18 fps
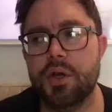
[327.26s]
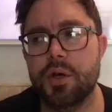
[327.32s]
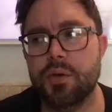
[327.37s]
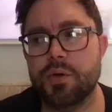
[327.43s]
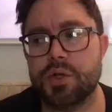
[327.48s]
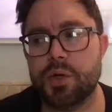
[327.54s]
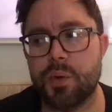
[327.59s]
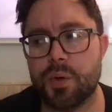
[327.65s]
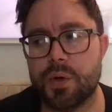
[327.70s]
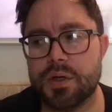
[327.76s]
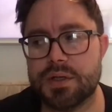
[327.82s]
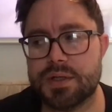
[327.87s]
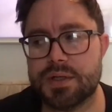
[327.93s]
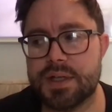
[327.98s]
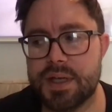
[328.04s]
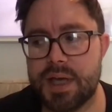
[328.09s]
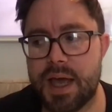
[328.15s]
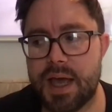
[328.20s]

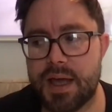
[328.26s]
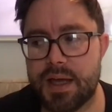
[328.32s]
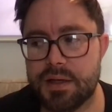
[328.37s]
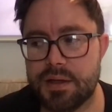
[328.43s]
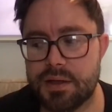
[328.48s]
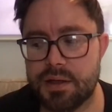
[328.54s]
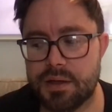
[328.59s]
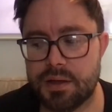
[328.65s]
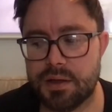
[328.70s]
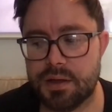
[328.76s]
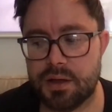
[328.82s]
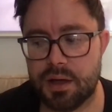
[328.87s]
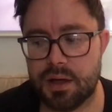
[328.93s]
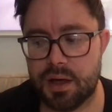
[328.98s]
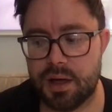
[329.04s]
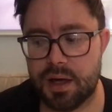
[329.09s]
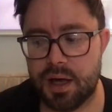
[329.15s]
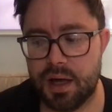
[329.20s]
Towards the end,
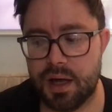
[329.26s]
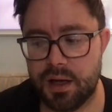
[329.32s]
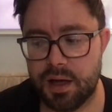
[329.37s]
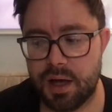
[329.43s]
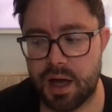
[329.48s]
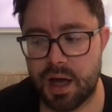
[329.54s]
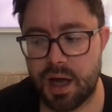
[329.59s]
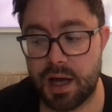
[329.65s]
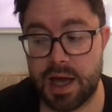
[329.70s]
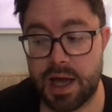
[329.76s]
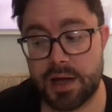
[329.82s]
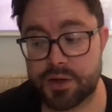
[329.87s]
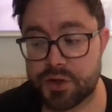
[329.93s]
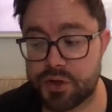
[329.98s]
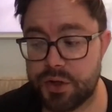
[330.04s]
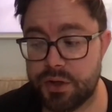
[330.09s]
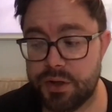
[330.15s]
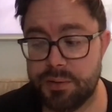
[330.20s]
I
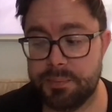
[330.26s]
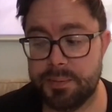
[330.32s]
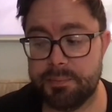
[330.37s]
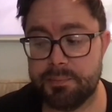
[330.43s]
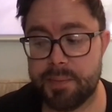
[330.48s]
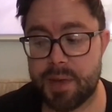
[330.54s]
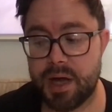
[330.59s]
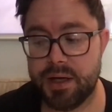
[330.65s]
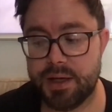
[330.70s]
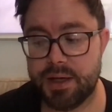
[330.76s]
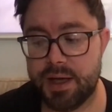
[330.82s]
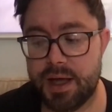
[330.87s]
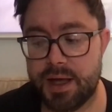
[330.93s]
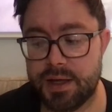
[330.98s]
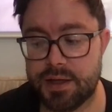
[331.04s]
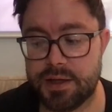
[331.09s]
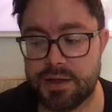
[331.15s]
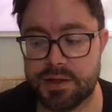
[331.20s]
actually might
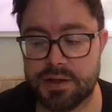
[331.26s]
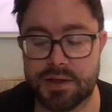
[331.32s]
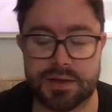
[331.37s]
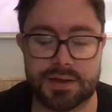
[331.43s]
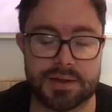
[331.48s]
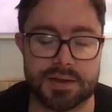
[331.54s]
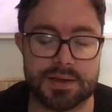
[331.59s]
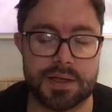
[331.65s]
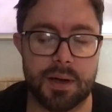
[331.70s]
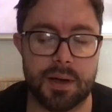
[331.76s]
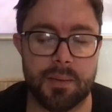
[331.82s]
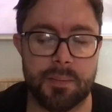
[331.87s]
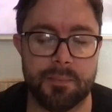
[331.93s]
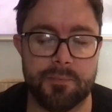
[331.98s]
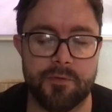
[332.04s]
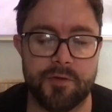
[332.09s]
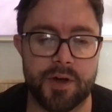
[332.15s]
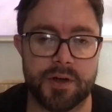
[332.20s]
get into
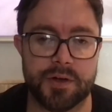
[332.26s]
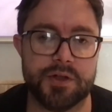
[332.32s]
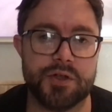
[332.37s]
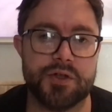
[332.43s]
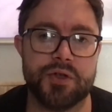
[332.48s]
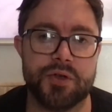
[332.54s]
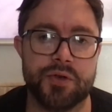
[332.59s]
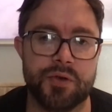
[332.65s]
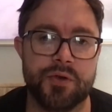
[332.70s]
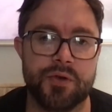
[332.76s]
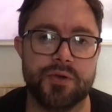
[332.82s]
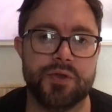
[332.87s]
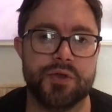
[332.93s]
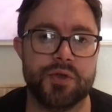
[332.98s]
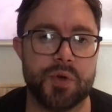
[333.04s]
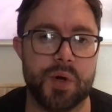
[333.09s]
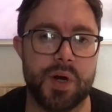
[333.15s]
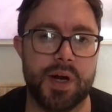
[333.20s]
some functional
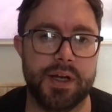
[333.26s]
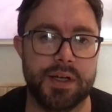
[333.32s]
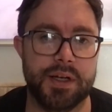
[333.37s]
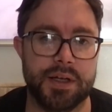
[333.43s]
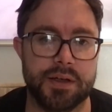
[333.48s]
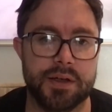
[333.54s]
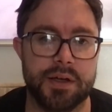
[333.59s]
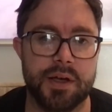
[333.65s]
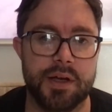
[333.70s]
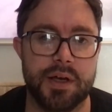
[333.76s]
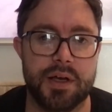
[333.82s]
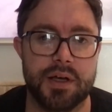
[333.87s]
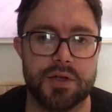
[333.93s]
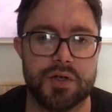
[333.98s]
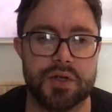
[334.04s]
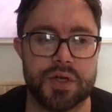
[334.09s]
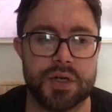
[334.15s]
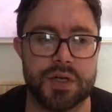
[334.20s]
training.
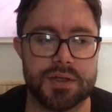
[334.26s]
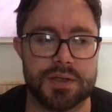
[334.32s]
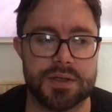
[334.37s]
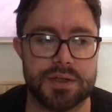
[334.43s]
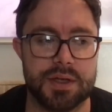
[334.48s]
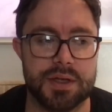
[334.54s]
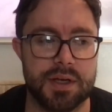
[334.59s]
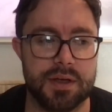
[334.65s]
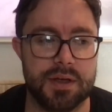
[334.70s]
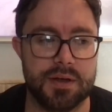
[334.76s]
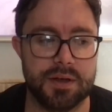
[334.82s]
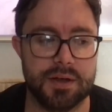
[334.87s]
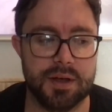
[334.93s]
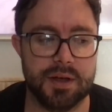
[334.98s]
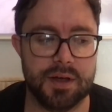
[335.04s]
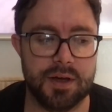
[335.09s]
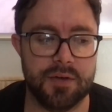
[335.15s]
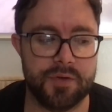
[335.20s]
Just
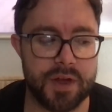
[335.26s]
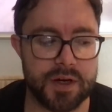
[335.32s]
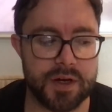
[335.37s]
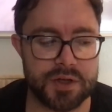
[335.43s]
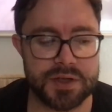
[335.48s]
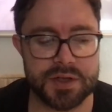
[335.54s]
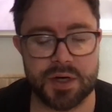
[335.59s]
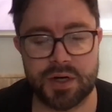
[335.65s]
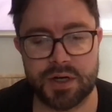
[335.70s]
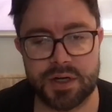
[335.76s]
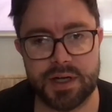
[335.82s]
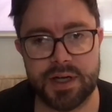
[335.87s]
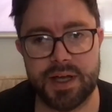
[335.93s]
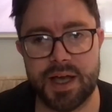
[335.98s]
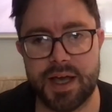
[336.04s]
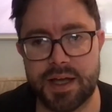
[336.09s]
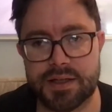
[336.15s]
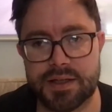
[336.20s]
if they're starting to
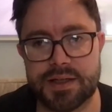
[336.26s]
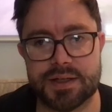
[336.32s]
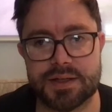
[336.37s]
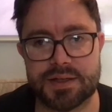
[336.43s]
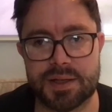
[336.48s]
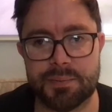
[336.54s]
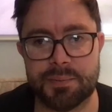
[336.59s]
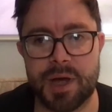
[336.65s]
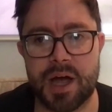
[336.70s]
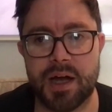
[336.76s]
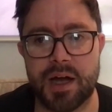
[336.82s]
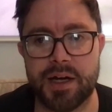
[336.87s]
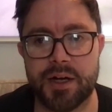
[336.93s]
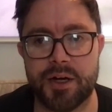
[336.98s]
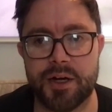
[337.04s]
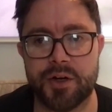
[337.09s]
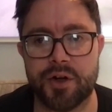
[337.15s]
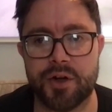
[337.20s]
get to some
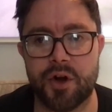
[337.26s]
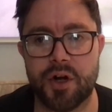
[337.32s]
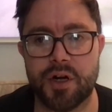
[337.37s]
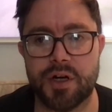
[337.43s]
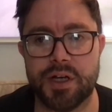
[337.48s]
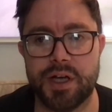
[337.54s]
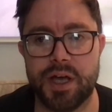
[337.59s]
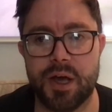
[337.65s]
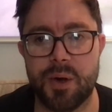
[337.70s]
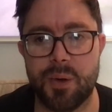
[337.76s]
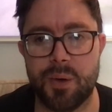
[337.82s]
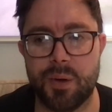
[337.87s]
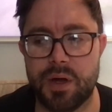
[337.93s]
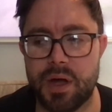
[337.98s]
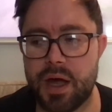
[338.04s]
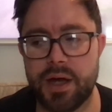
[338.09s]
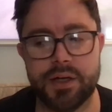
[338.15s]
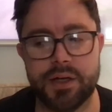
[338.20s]
higher cardio,
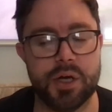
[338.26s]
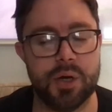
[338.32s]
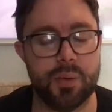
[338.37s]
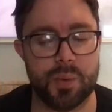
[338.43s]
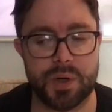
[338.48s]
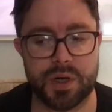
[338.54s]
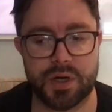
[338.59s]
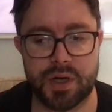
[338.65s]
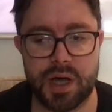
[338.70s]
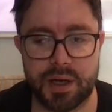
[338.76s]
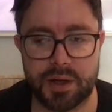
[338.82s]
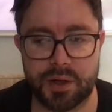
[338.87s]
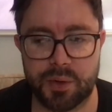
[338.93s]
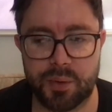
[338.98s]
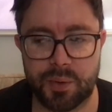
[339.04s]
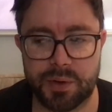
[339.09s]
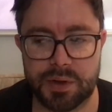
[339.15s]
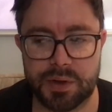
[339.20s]
I know we're not
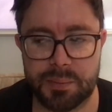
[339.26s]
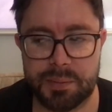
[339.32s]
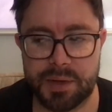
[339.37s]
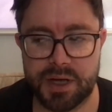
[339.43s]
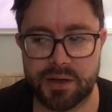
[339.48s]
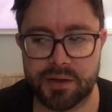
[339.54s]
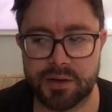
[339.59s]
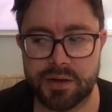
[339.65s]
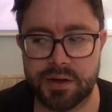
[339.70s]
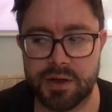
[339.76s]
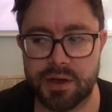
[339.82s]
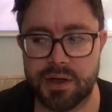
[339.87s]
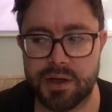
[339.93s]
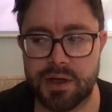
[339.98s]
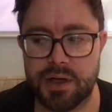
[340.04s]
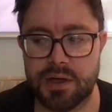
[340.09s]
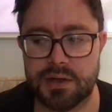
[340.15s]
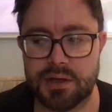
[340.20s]
going to build.
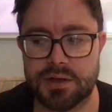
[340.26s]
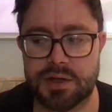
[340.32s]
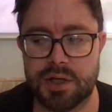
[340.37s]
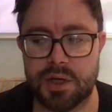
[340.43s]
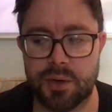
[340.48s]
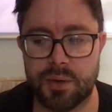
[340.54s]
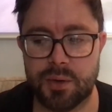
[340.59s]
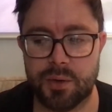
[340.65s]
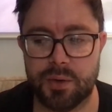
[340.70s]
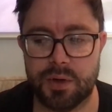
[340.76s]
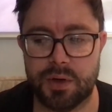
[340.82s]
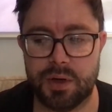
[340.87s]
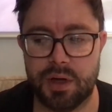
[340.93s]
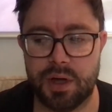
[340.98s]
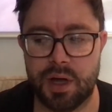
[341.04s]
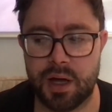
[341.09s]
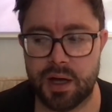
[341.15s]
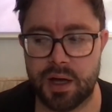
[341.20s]
So
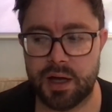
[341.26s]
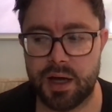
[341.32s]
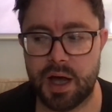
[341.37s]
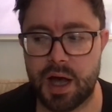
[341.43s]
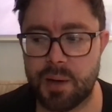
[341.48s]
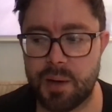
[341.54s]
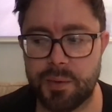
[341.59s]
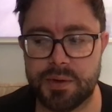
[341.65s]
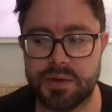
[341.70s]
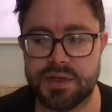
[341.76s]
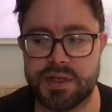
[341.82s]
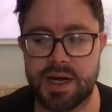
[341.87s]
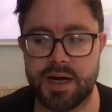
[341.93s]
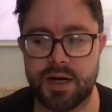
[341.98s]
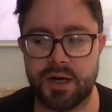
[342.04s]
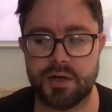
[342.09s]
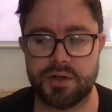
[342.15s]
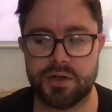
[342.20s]
I would
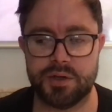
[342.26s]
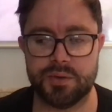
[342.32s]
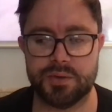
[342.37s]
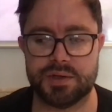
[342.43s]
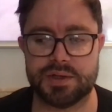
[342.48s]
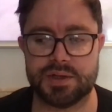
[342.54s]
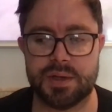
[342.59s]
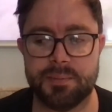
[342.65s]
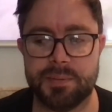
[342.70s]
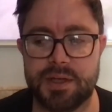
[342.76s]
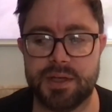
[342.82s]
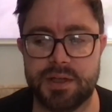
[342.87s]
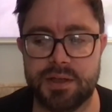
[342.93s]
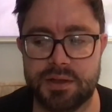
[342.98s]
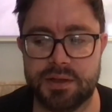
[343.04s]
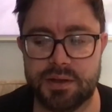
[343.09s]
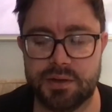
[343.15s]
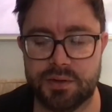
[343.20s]
dare do
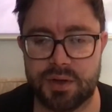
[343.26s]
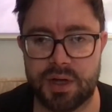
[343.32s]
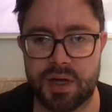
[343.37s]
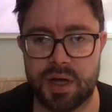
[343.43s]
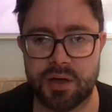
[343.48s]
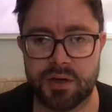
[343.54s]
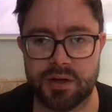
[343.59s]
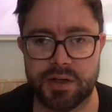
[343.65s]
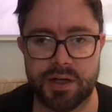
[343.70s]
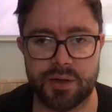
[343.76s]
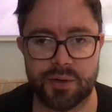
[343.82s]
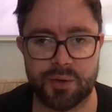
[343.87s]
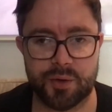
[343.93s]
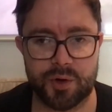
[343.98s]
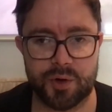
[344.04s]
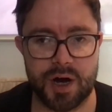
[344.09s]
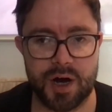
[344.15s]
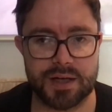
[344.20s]
something a
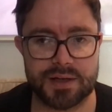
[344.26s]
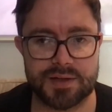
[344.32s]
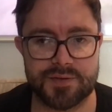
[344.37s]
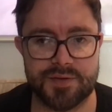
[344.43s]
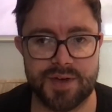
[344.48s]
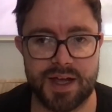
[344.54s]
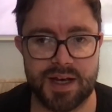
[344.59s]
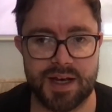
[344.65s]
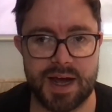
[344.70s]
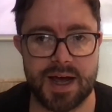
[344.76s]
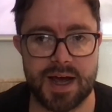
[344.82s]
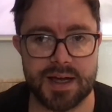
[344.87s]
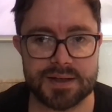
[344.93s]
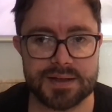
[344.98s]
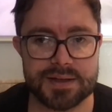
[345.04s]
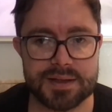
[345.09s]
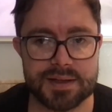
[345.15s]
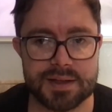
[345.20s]
little
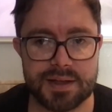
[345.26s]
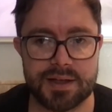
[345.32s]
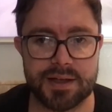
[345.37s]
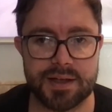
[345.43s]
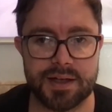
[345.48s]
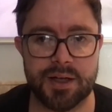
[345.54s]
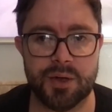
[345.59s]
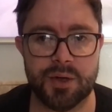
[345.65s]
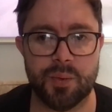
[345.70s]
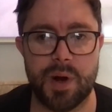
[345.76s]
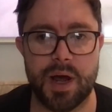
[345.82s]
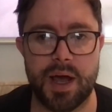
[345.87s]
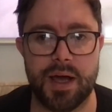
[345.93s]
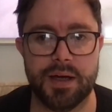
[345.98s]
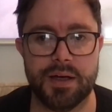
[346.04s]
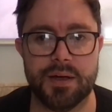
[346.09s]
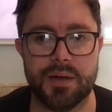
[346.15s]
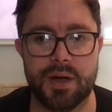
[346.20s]
CrossFit-esque in a
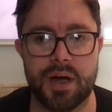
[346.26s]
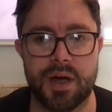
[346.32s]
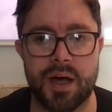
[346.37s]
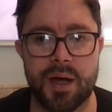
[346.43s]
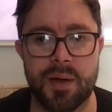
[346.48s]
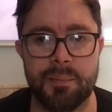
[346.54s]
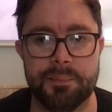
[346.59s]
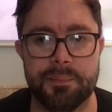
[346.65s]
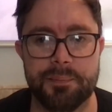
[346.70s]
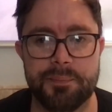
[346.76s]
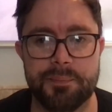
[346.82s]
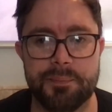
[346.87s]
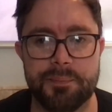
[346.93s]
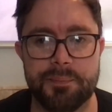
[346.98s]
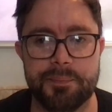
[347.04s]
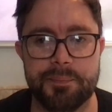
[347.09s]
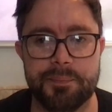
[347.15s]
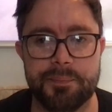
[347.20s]
way,
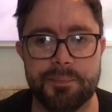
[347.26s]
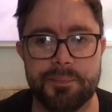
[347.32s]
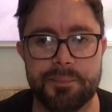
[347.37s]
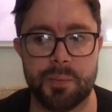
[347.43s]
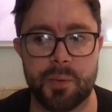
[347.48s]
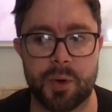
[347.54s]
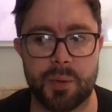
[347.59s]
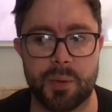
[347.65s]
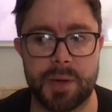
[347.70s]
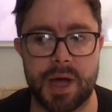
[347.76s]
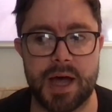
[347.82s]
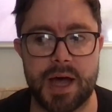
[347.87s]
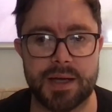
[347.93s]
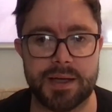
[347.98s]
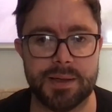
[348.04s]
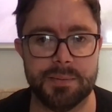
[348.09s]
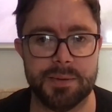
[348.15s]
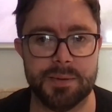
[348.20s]
maybe with more
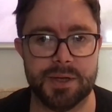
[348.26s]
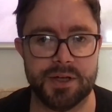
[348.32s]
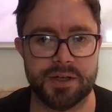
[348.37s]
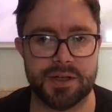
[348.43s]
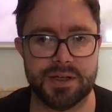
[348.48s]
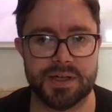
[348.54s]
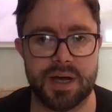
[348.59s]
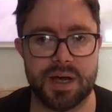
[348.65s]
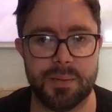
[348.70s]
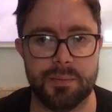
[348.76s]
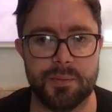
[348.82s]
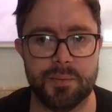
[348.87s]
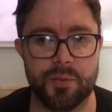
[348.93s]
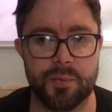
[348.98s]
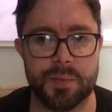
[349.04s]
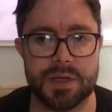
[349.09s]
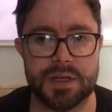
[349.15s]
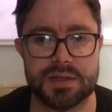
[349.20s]
bodybuilding type
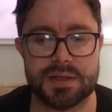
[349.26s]
movements,